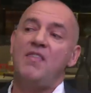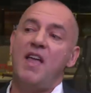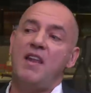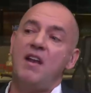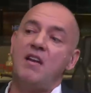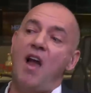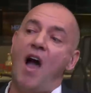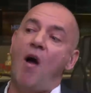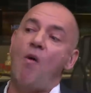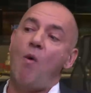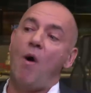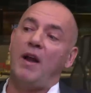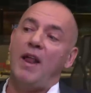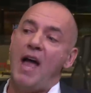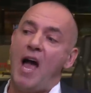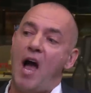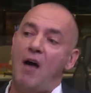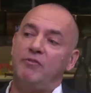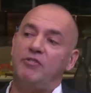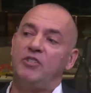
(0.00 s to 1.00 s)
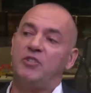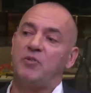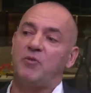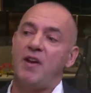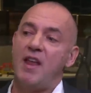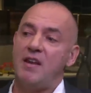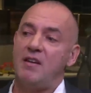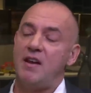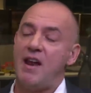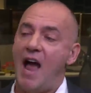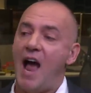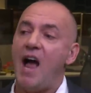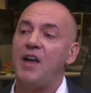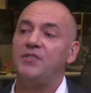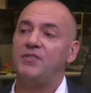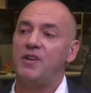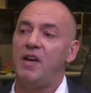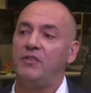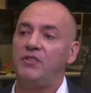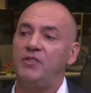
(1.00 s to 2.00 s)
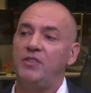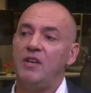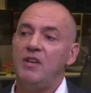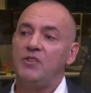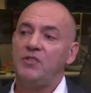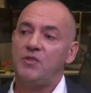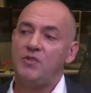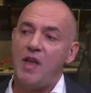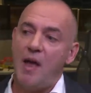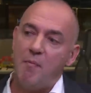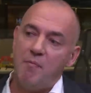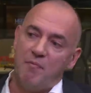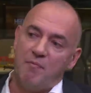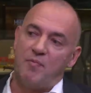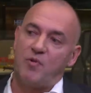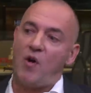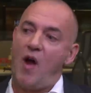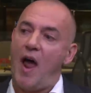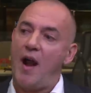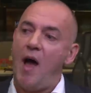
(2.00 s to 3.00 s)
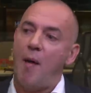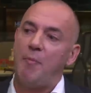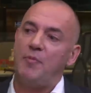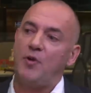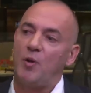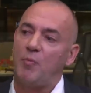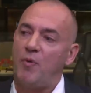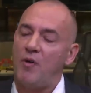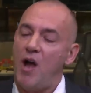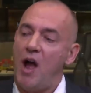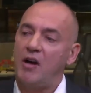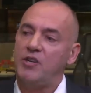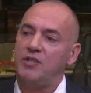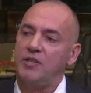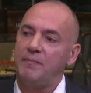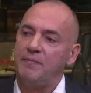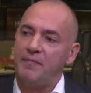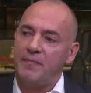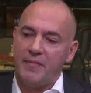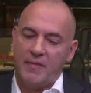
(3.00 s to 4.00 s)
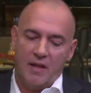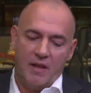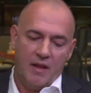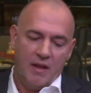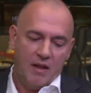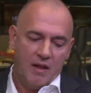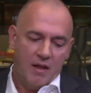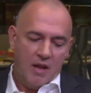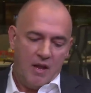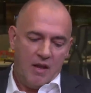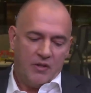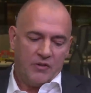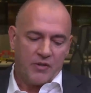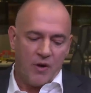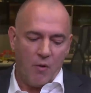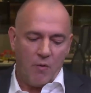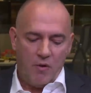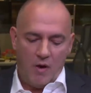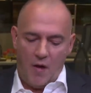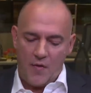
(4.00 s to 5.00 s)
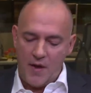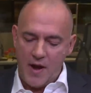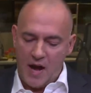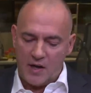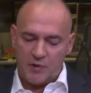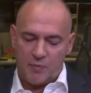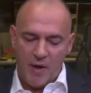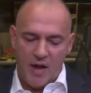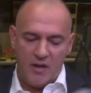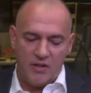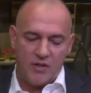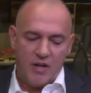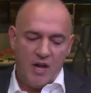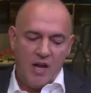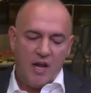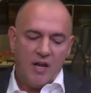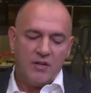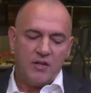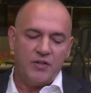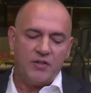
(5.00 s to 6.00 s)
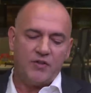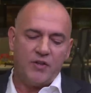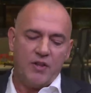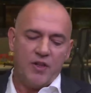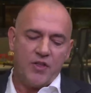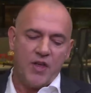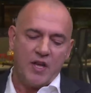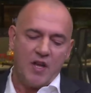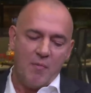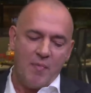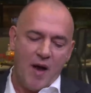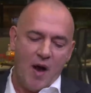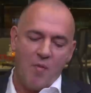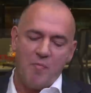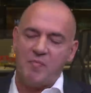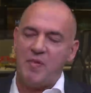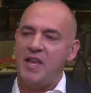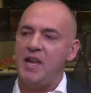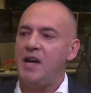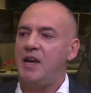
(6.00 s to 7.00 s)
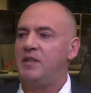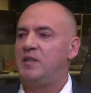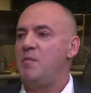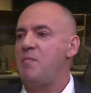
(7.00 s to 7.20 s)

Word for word: They did not want to have stranded assets, so they brought up their production. Mm-hmm. So on the next page, just think about peak